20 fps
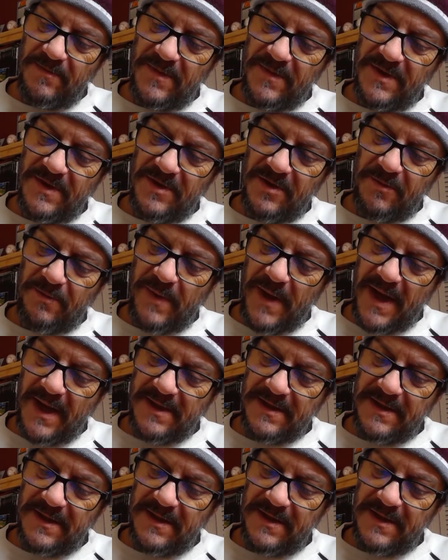
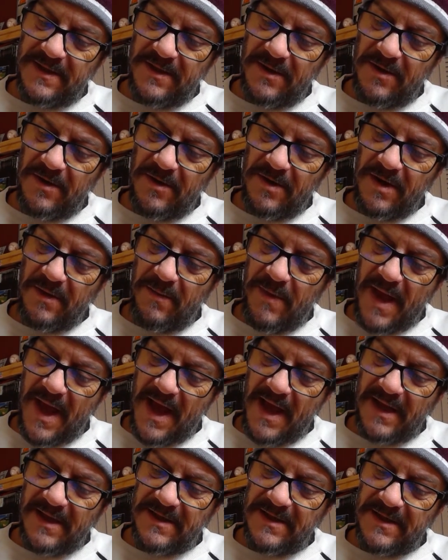Surpasses Ernie
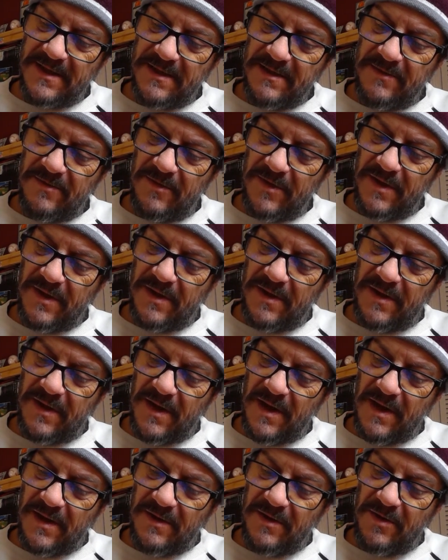Banks with
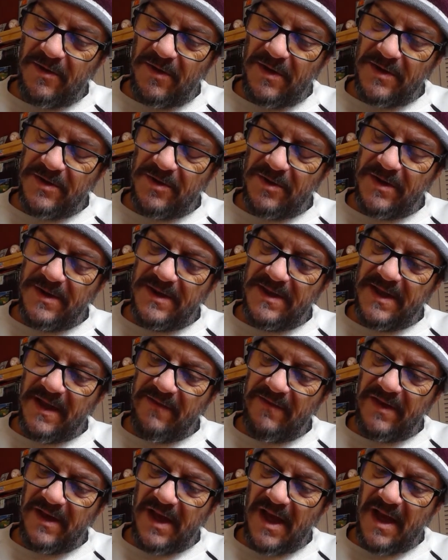
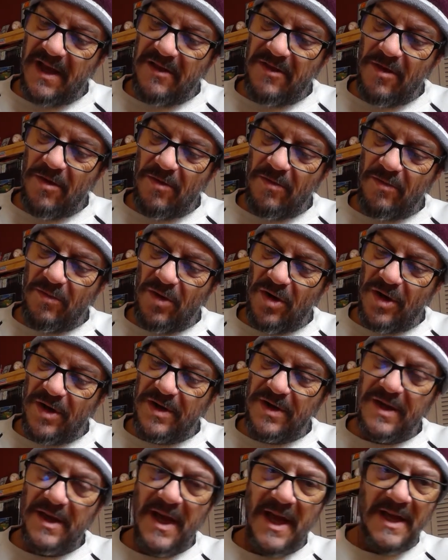278th home
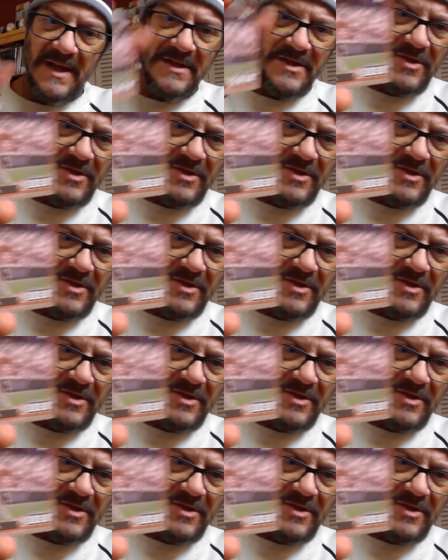run at